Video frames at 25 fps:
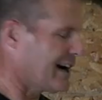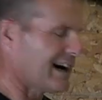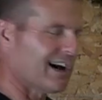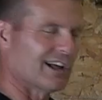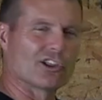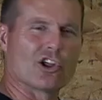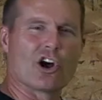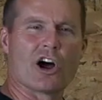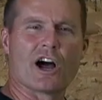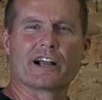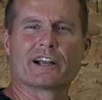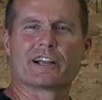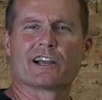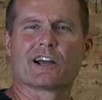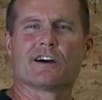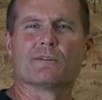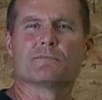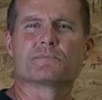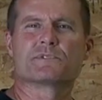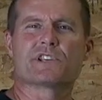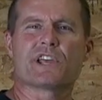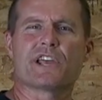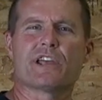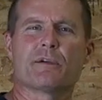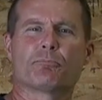Along
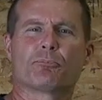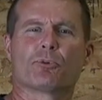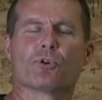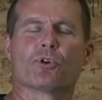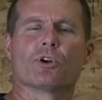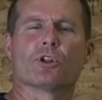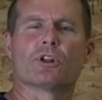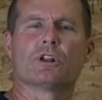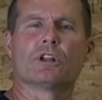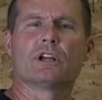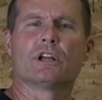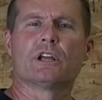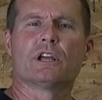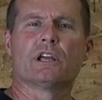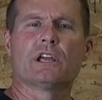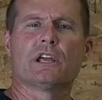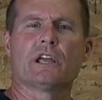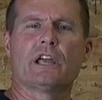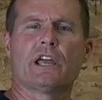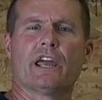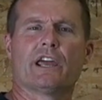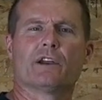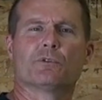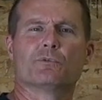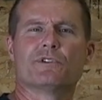comes April,
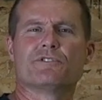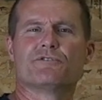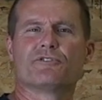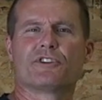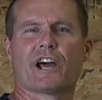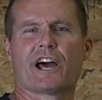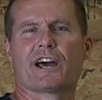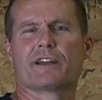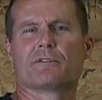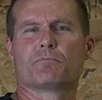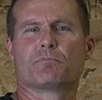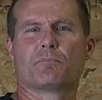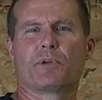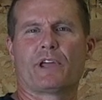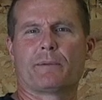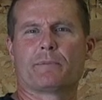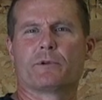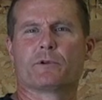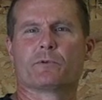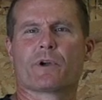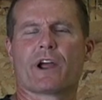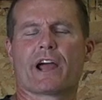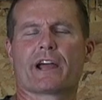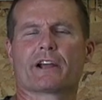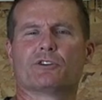and we've got
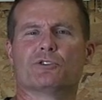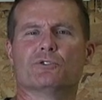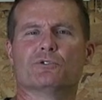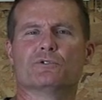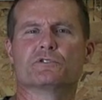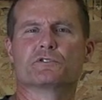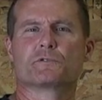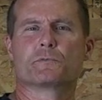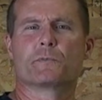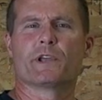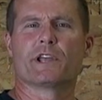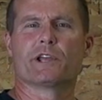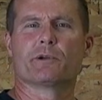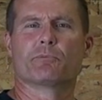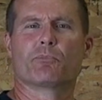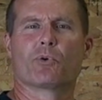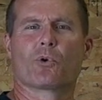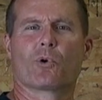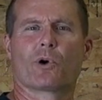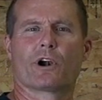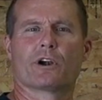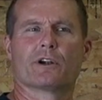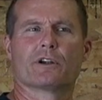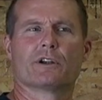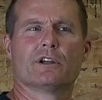baby raccoons being
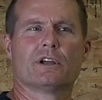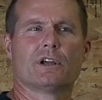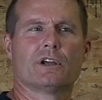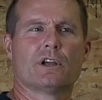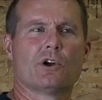born.